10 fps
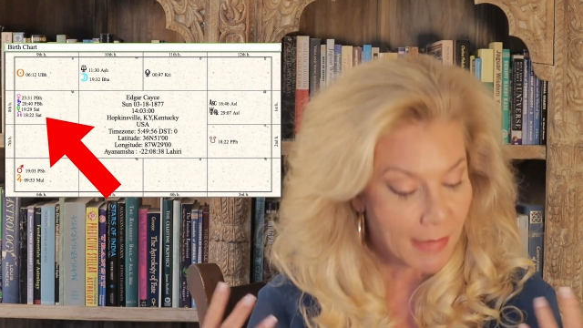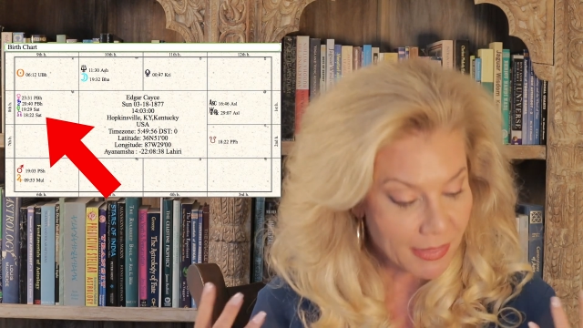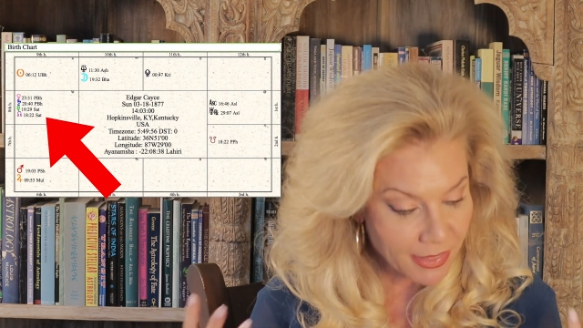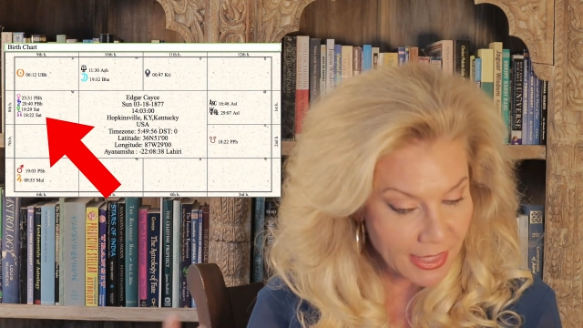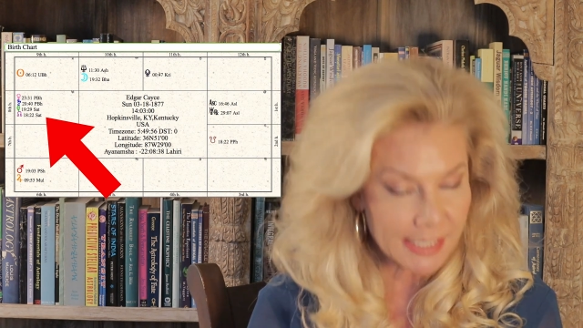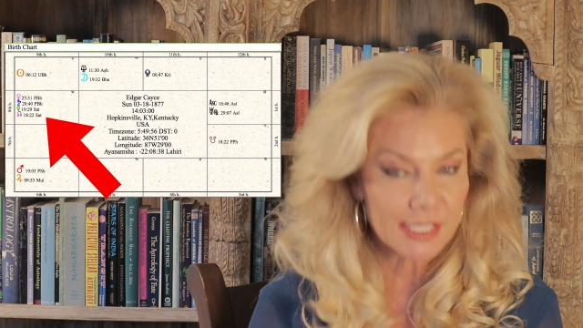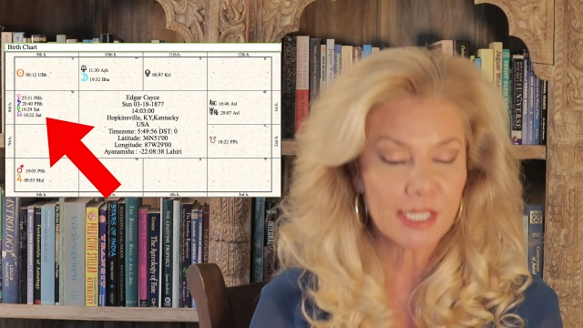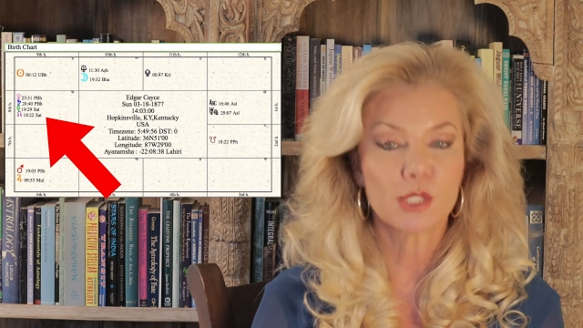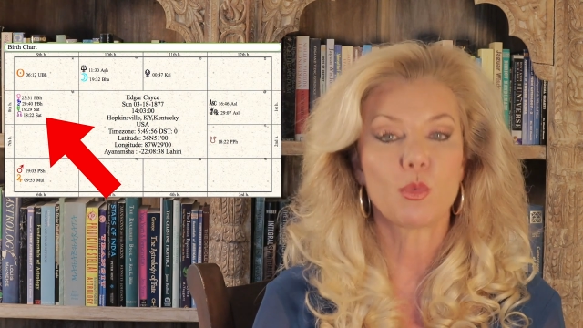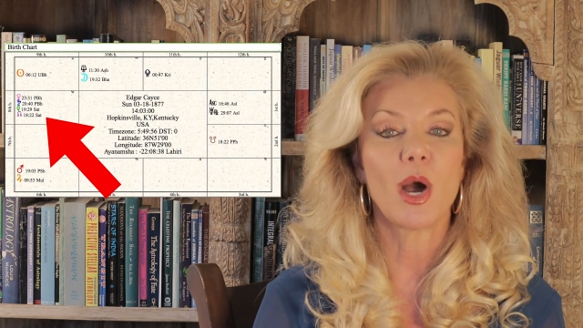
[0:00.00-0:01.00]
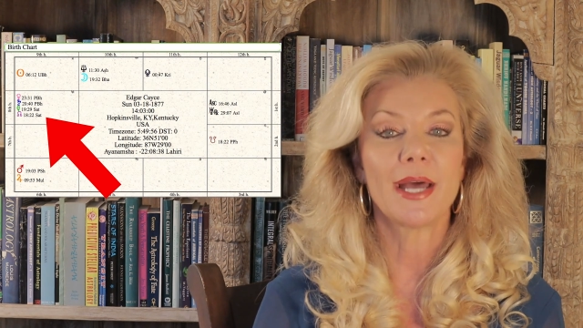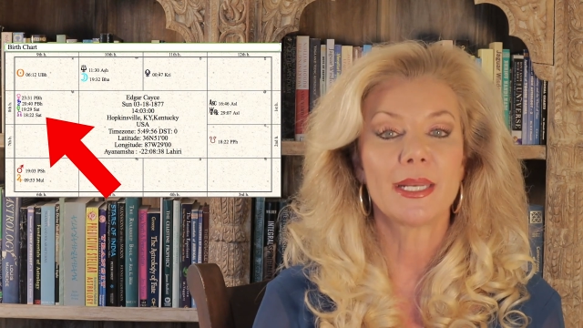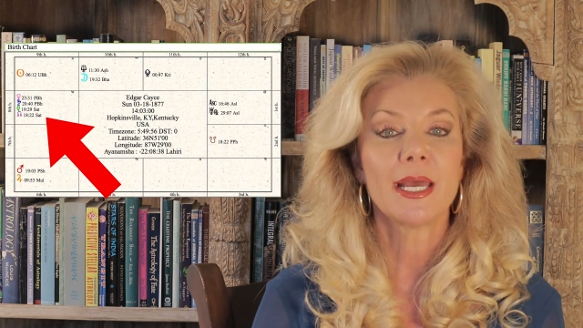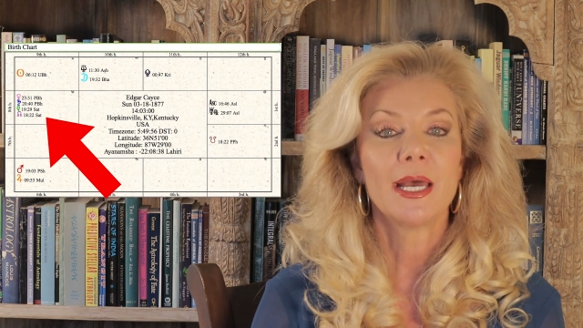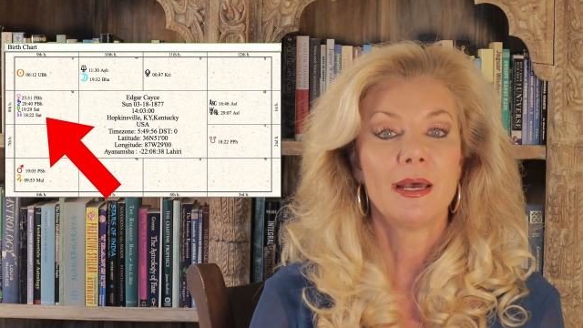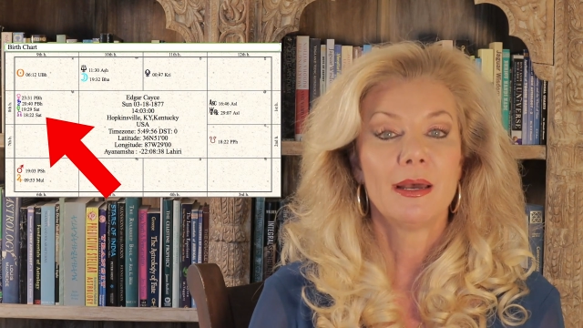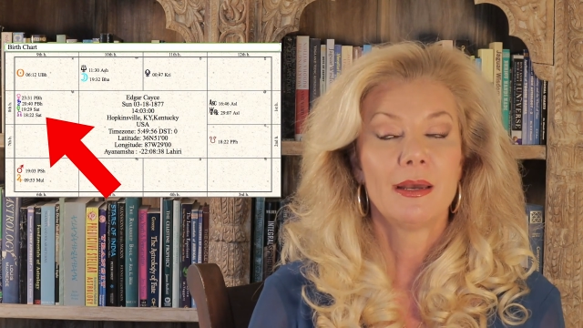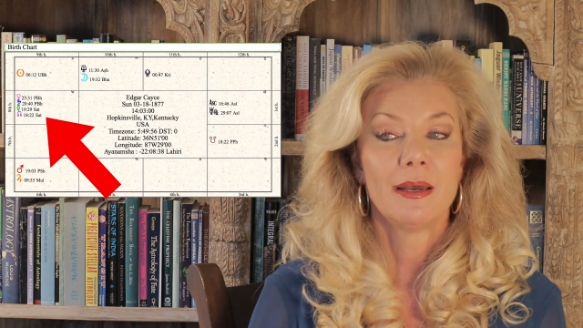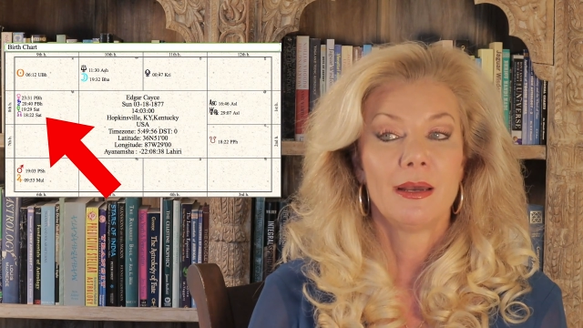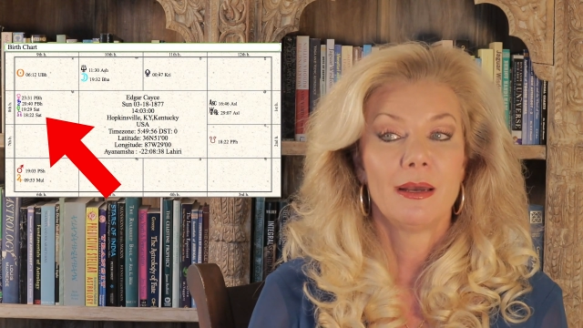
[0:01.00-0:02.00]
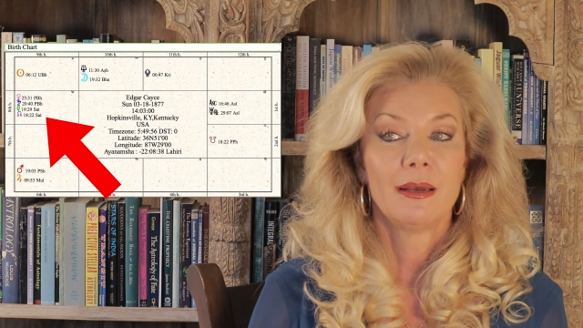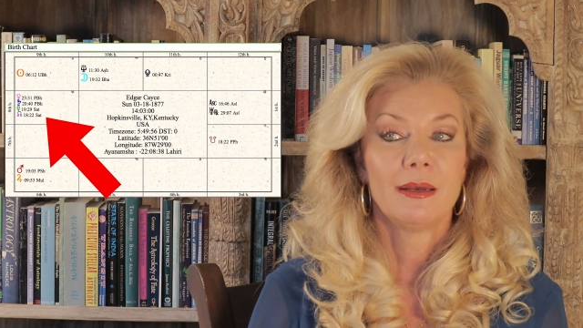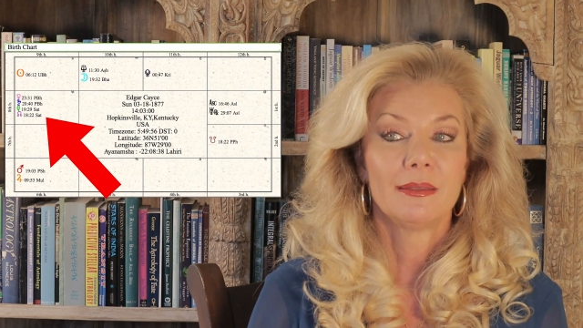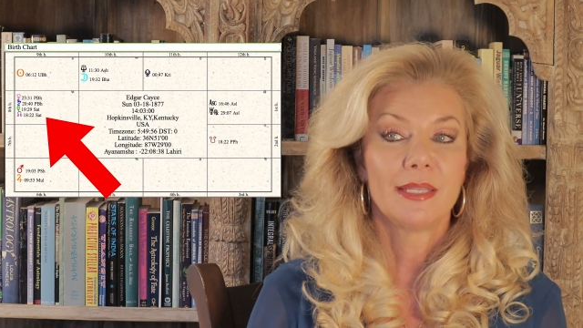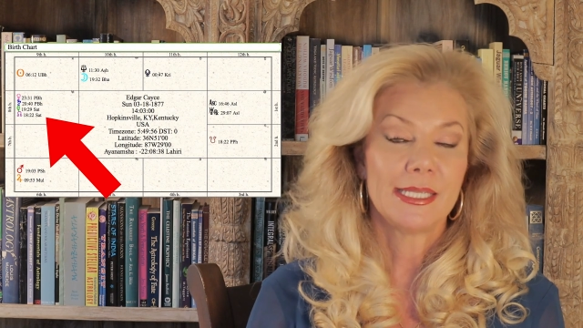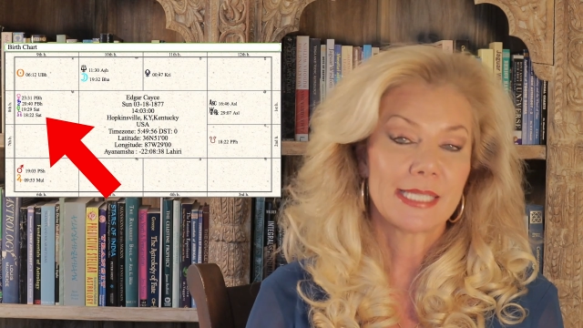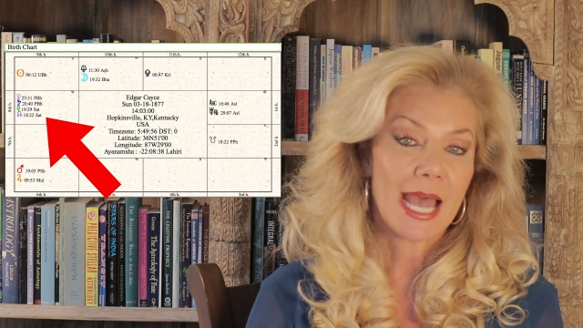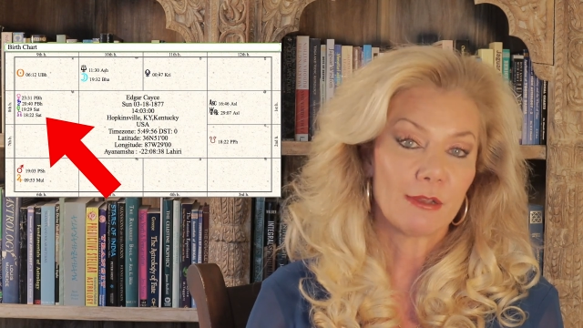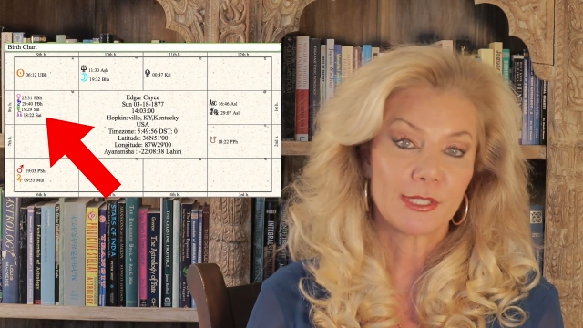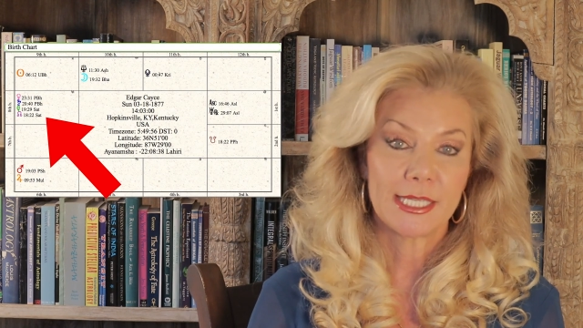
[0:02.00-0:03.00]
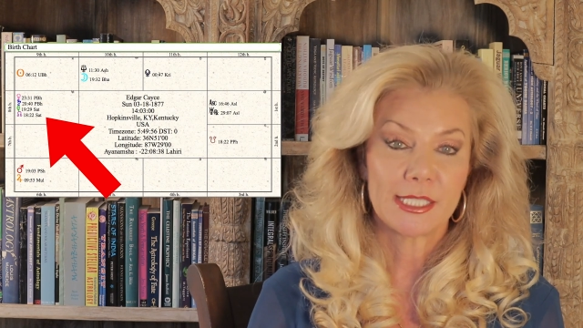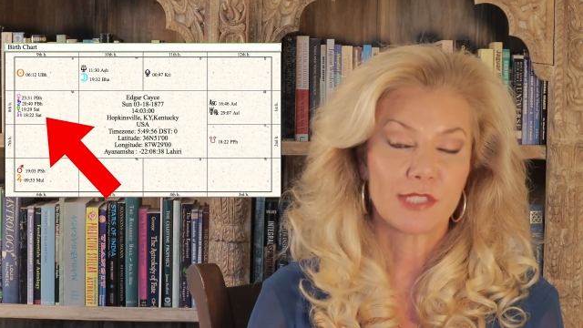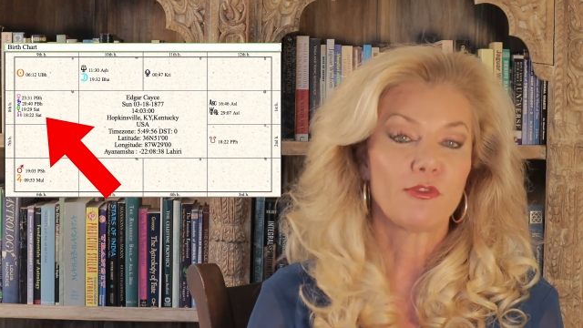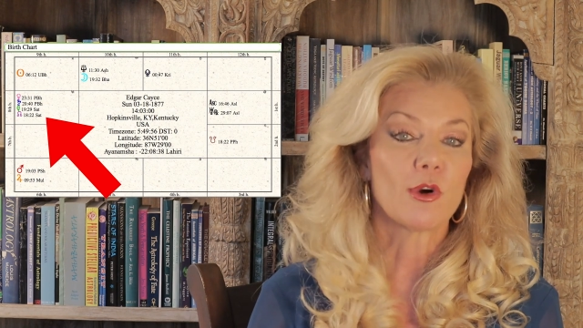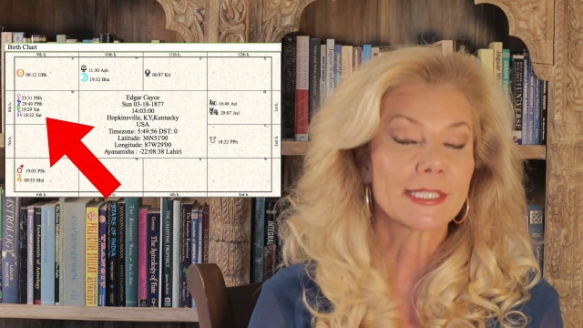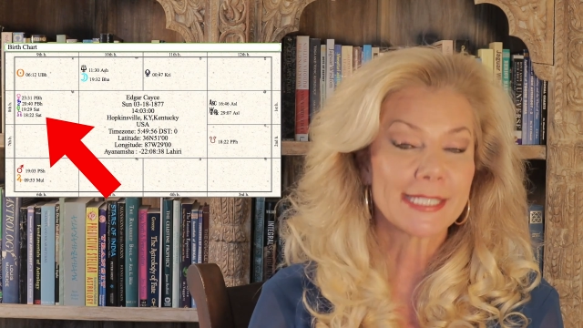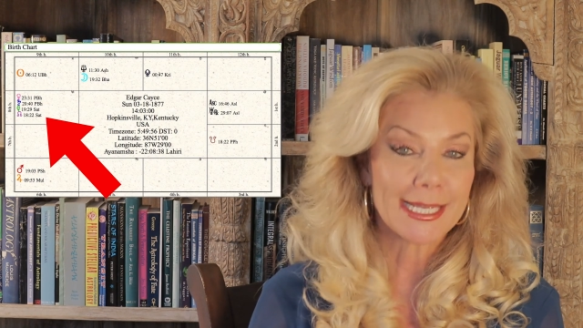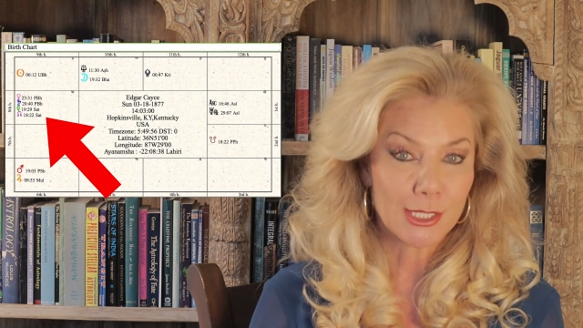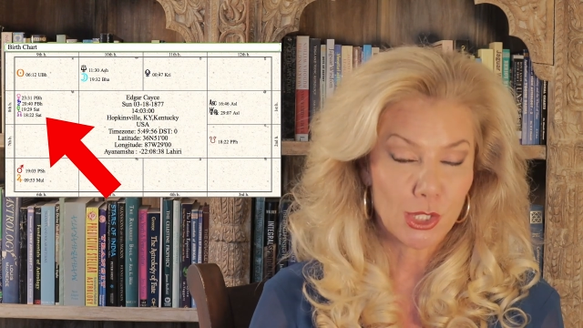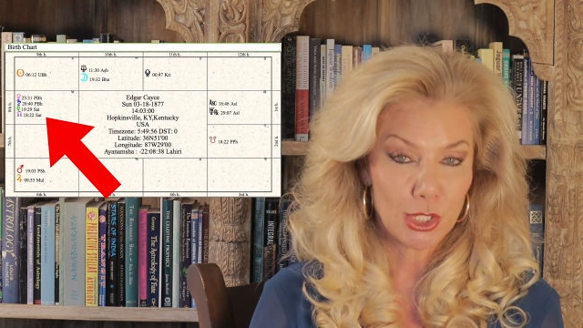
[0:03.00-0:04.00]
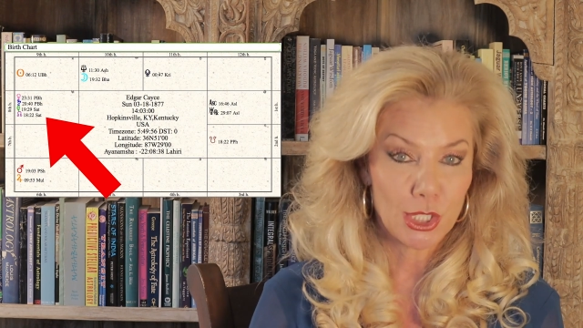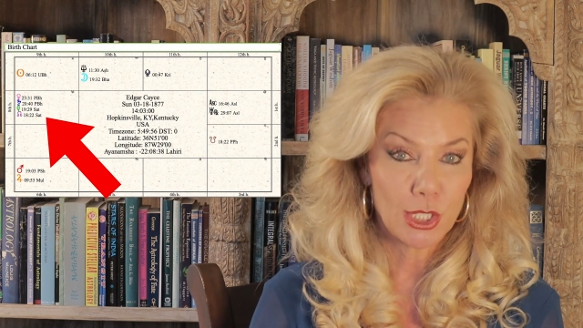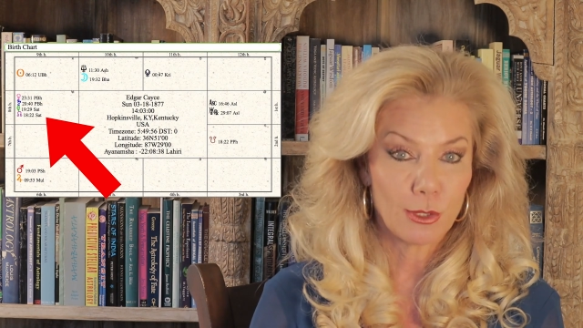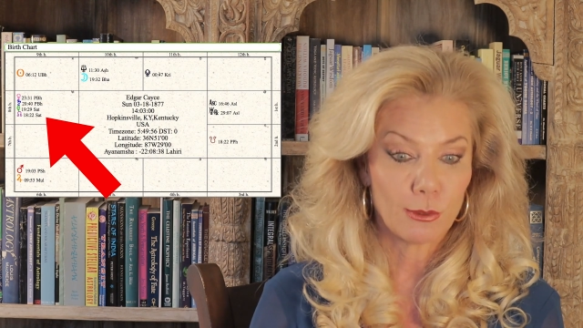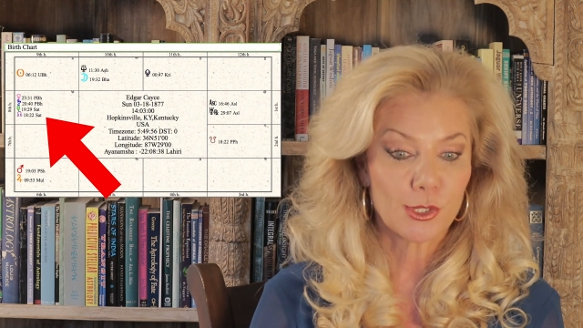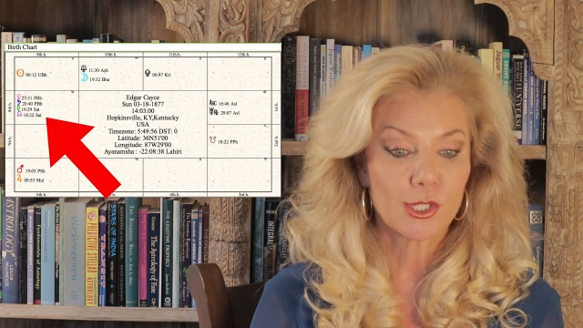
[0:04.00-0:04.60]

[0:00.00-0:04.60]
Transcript: But this is what these houses force us to do.